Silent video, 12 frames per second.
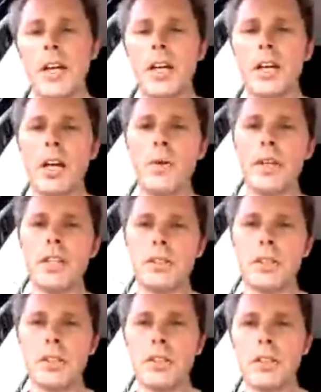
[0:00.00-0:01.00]
And then
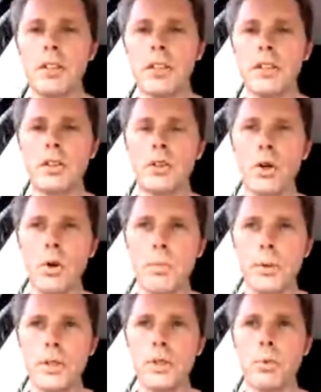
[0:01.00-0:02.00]
going into
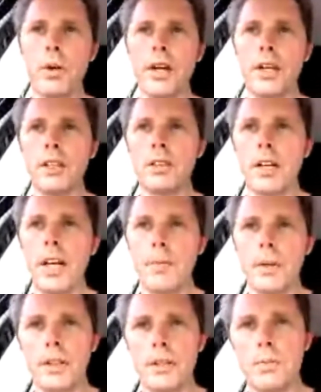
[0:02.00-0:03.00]
corporates where the
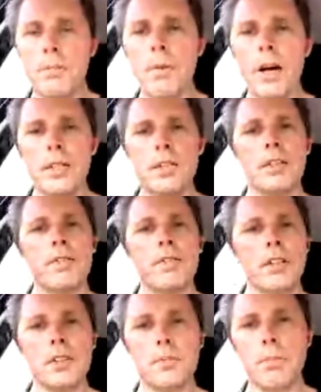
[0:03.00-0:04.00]
dynamic is much
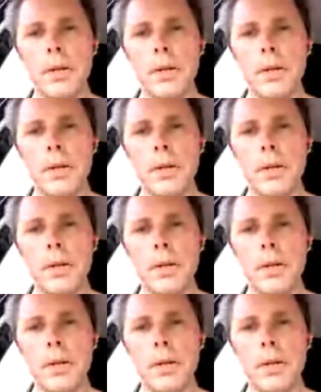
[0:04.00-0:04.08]
different.